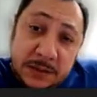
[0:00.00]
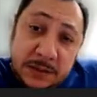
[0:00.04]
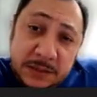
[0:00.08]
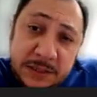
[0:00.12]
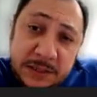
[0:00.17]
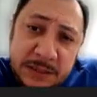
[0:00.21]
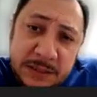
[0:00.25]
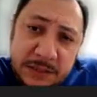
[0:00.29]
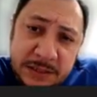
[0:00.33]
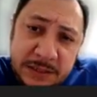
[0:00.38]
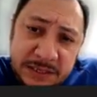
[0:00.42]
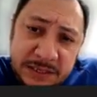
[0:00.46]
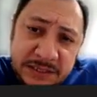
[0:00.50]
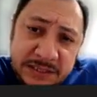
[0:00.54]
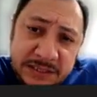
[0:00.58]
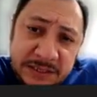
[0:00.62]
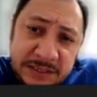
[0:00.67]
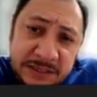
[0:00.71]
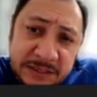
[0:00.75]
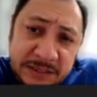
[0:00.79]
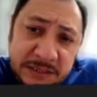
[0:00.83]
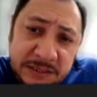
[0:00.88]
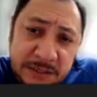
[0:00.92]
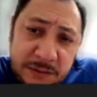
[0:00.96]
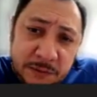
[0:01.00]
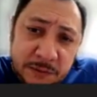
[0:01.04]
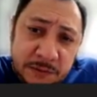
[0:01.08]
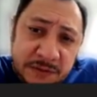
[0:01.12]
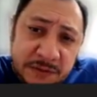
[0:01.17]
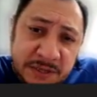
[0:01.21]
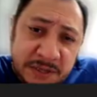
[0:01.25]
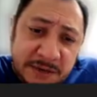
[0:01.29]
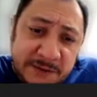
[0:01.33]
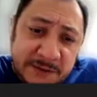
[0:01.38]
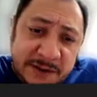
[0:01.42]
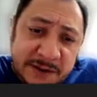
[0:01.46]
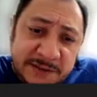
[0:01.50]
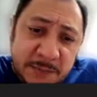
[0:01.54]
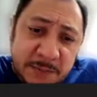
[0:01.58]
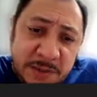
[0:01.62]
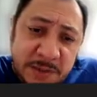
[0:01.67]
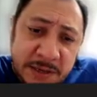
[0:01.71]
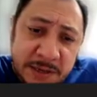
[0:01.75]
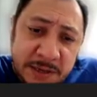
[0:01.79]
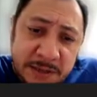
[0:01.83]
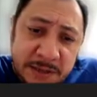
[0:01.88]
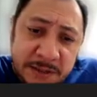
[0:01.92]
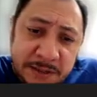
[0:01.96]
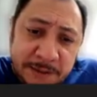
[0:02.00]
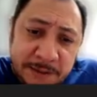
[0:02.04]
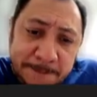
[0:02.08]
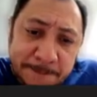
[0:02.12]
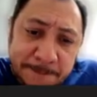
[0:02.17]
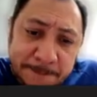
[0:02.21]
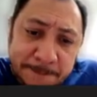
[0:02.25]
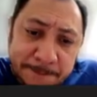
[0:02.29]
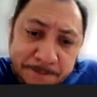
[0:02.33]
distance on the Grassmannian